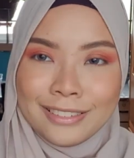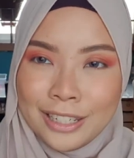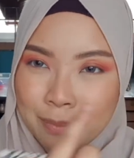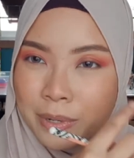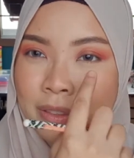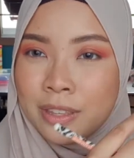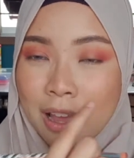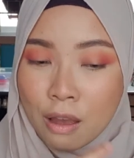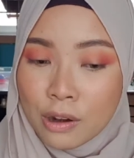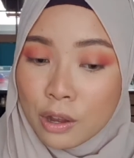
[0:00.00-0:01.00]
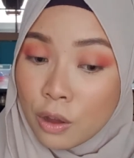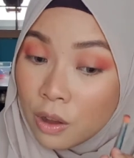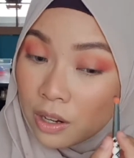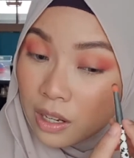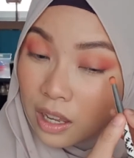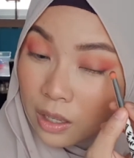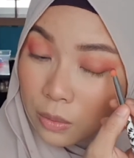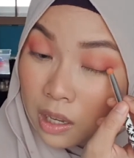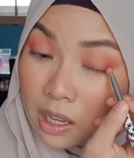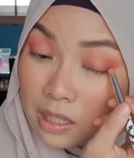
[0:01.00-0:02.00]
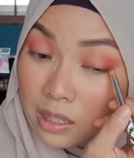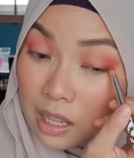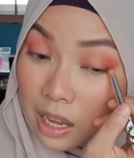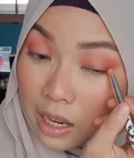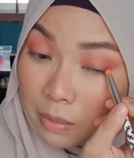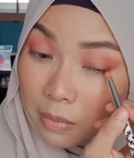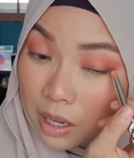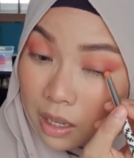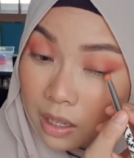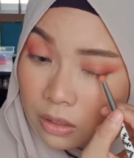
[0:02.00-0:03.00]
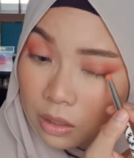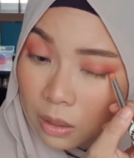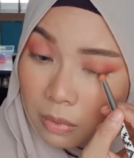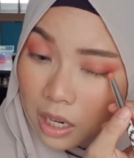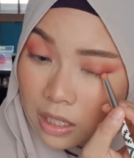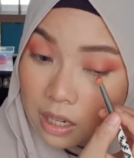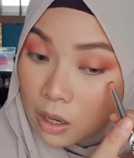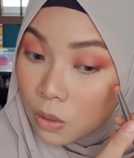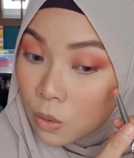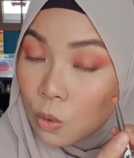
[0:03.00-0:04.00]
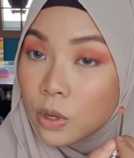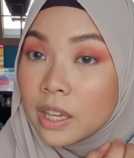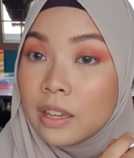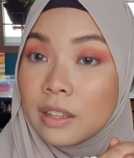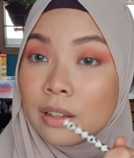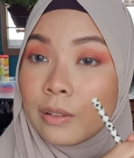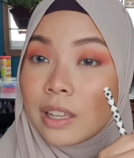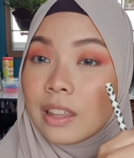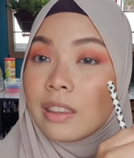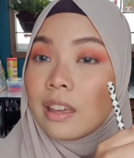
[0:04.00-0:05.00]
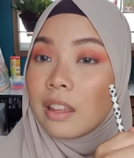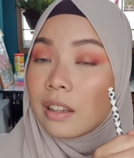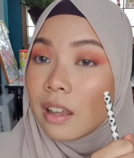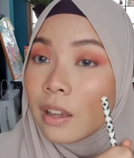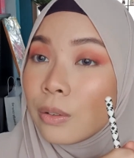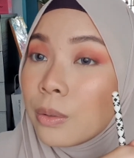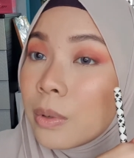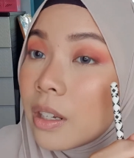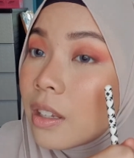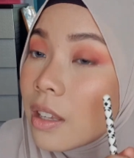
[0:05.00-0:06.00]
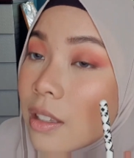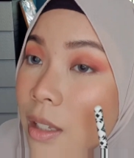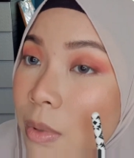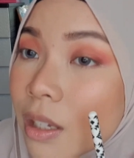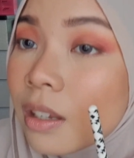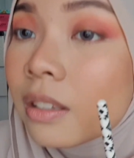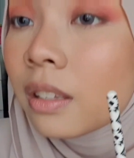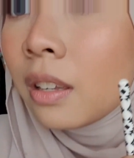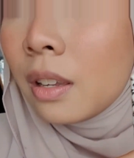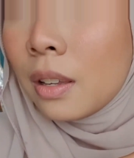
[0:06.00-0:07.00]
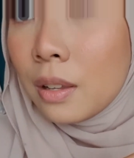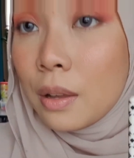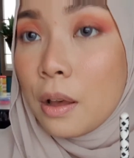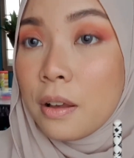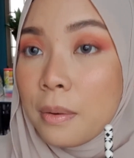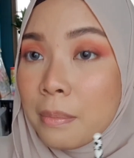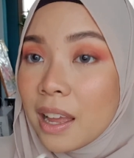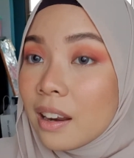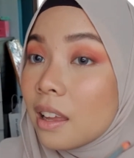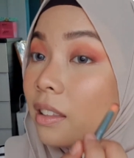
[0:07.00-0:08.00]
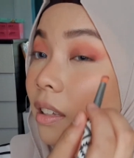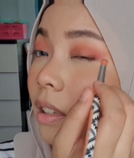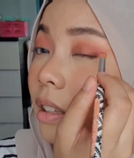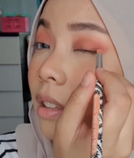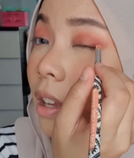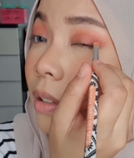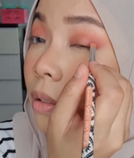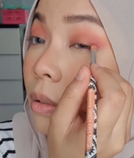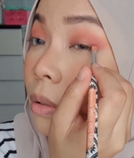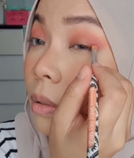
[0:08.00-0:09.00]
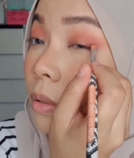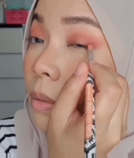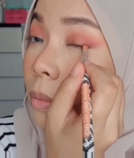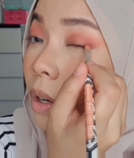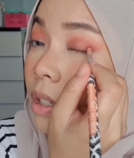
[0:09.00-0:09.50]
deepen the outer corner as well as line my top lash line. Okay, look at that. I don't know whether you can see because my lighting tends to wash